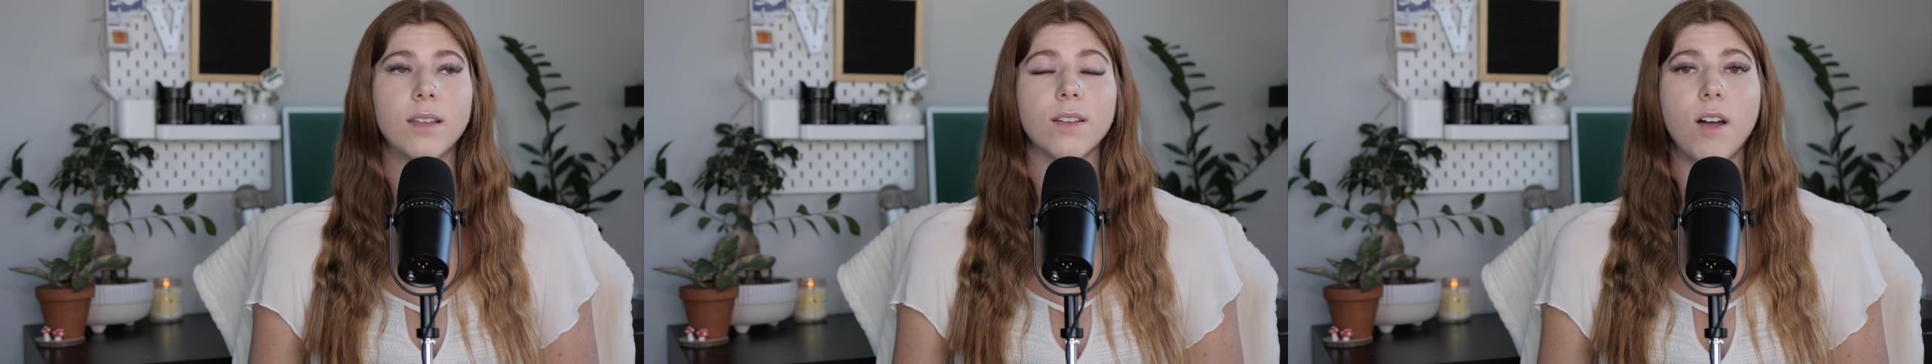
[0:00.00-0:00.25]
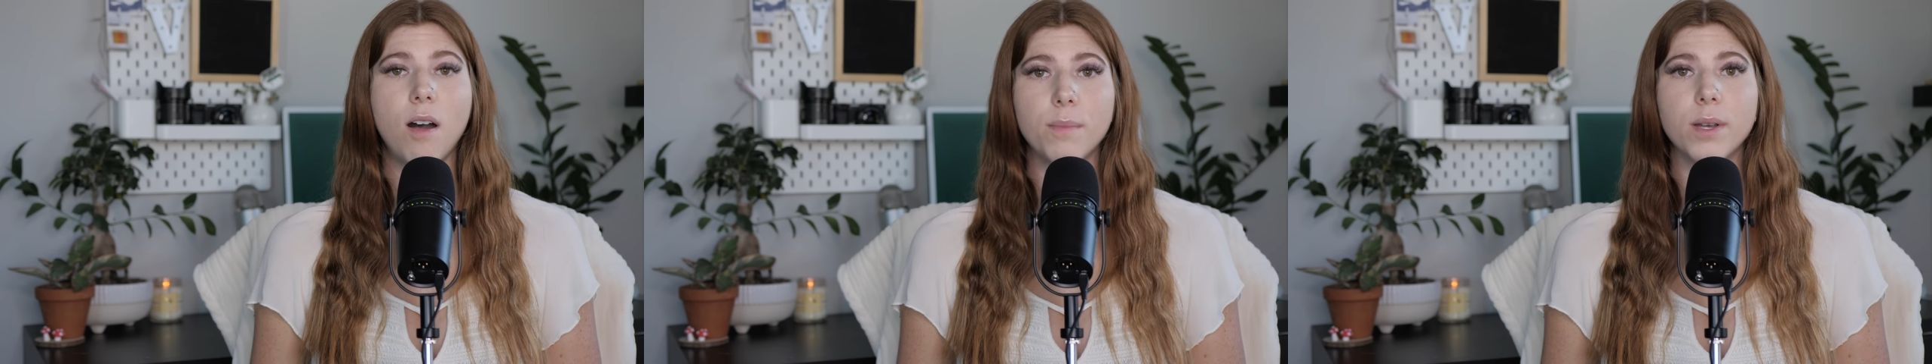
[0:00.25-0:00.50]

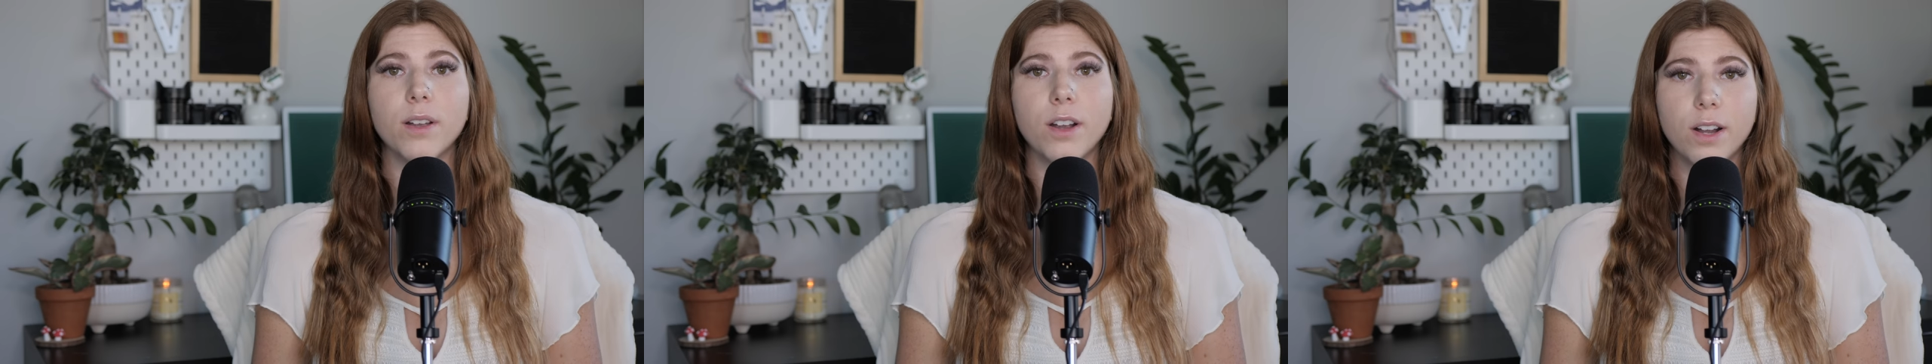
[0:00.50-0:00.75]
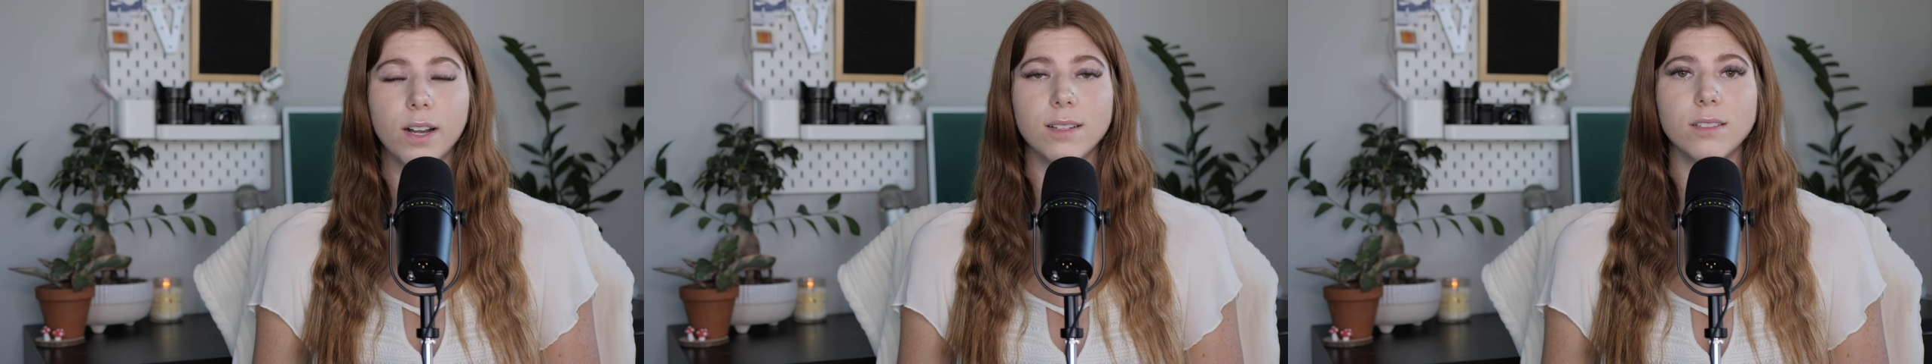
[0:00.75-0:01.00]
common
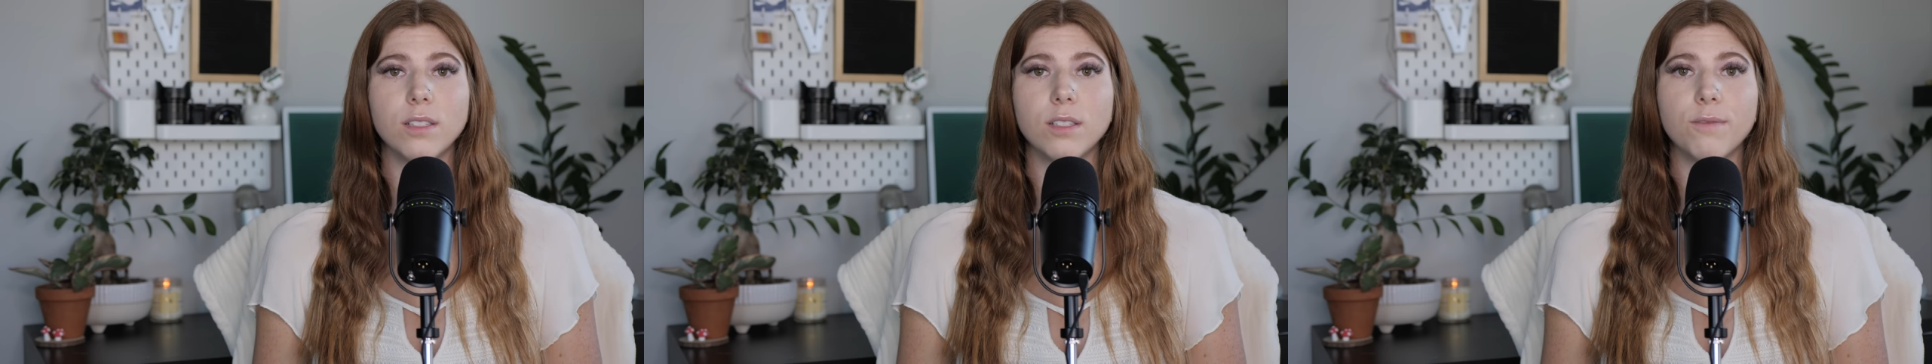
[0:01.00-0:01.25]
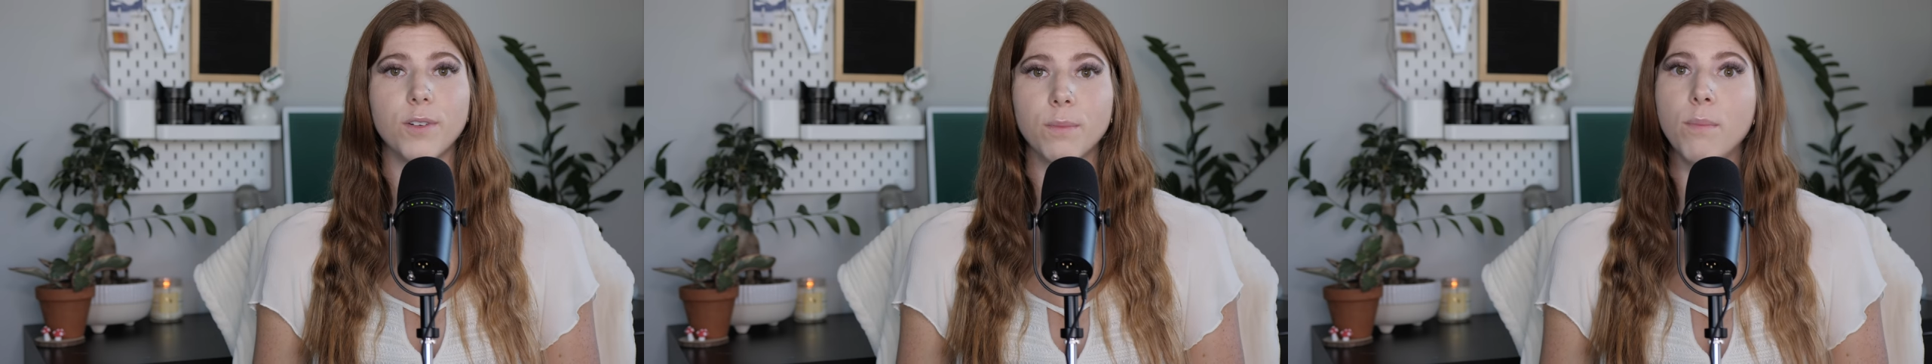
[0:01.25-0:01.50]
occurrence
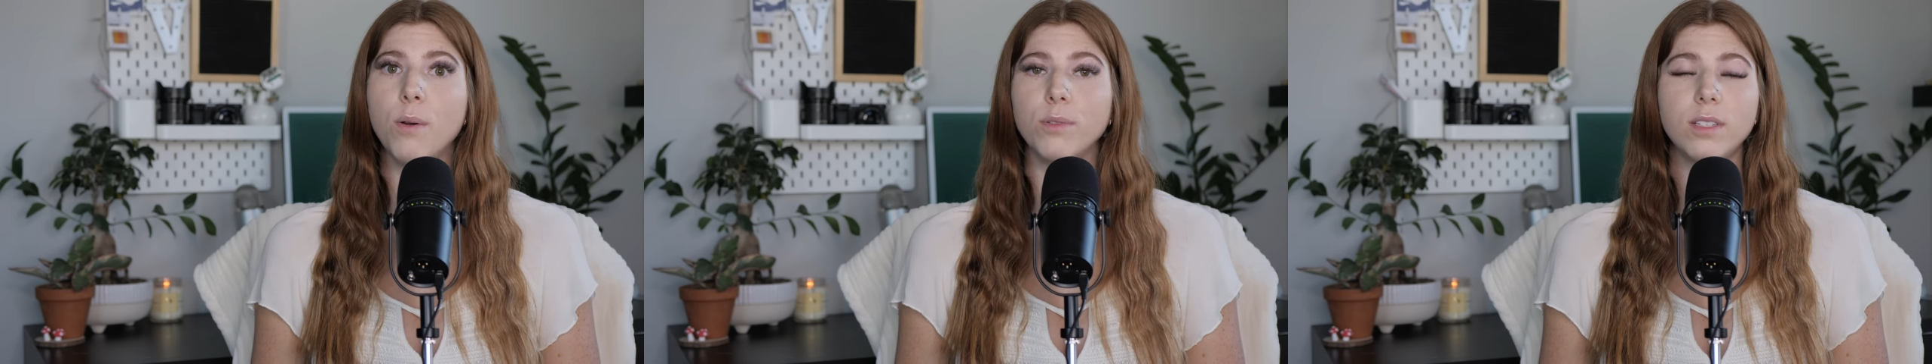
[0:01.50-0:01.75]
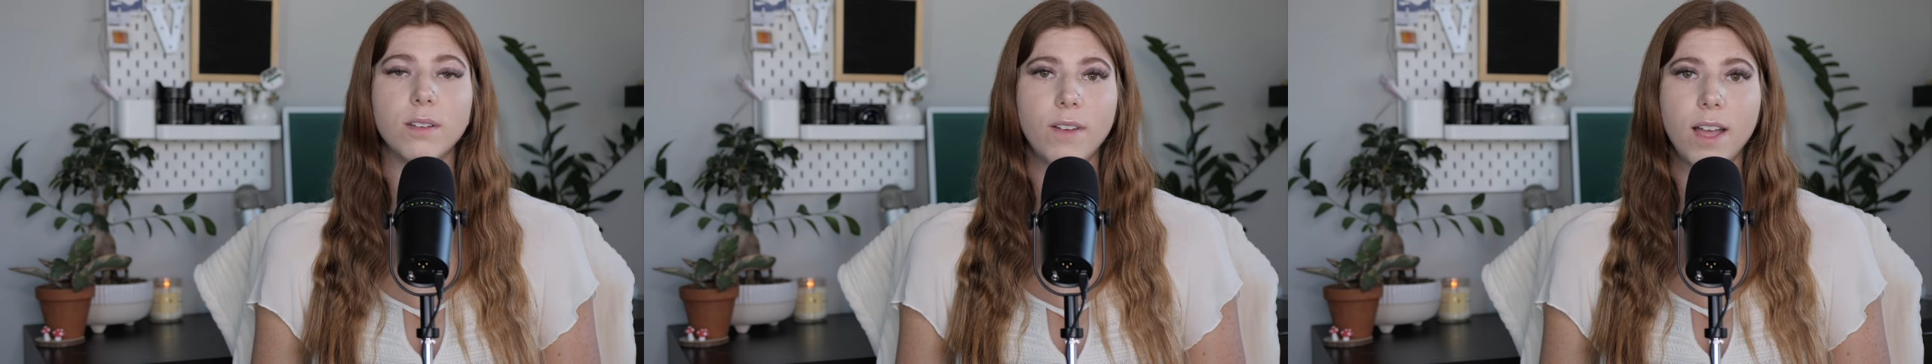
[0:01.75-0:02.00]
for
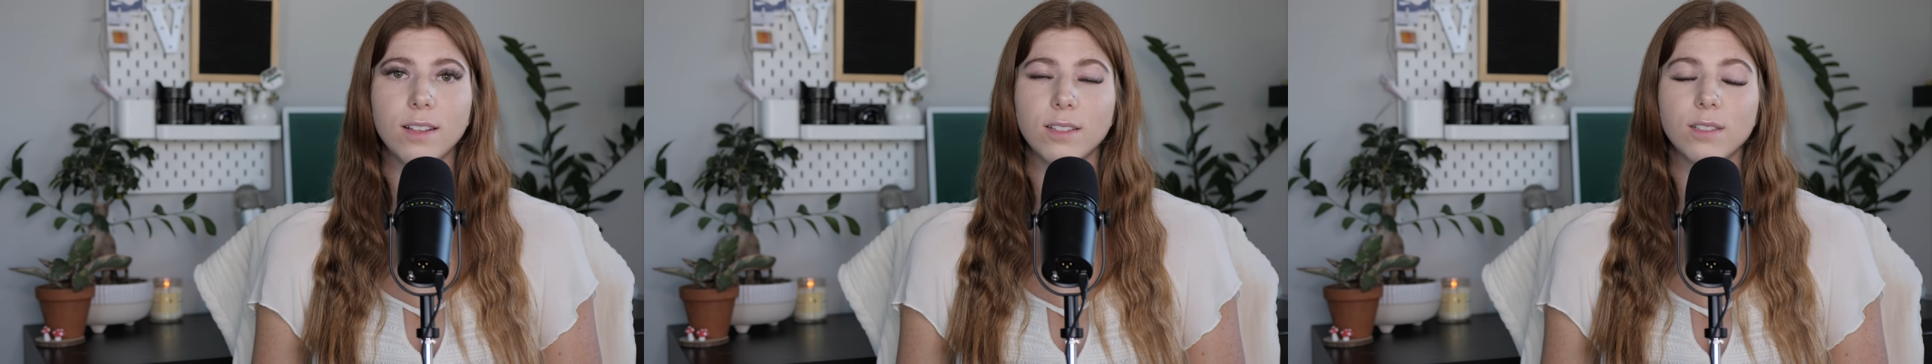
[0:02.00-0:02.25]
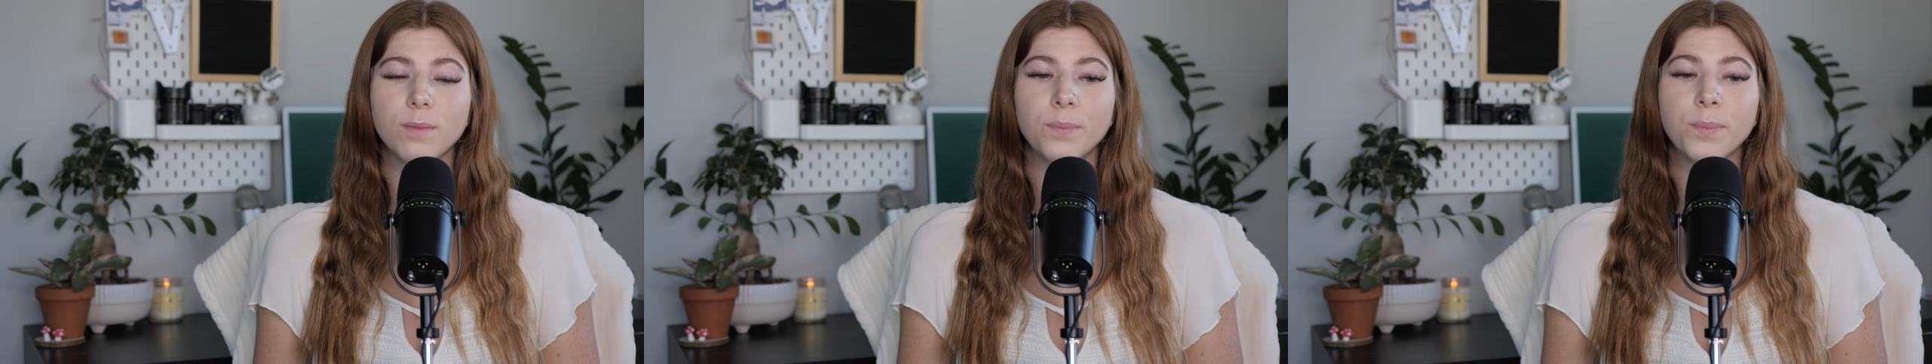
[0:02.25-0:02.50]
most of
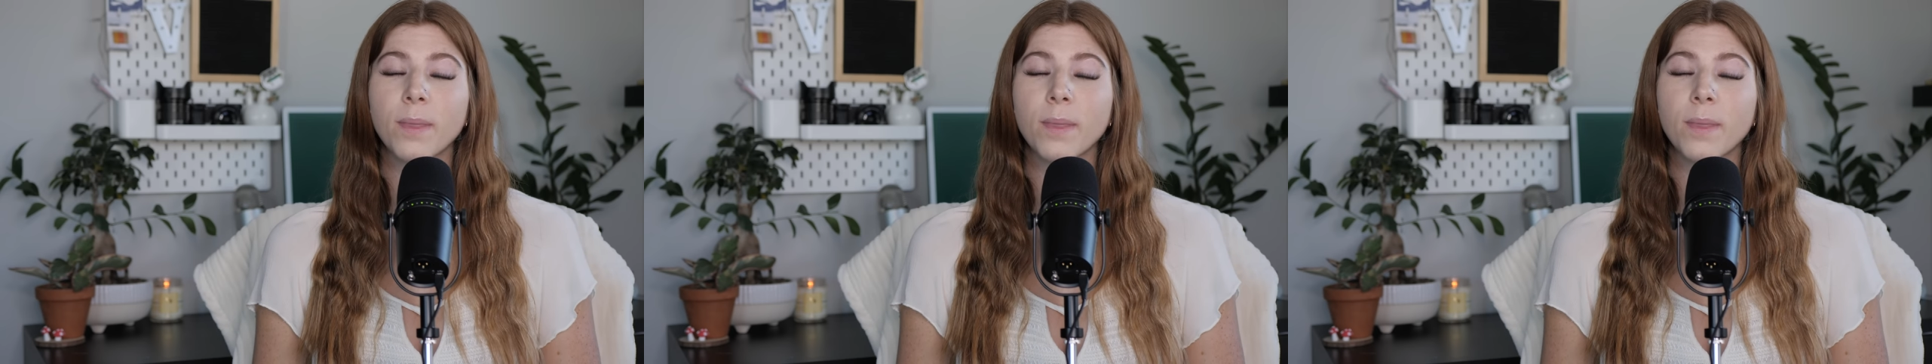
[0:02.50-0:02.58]
us.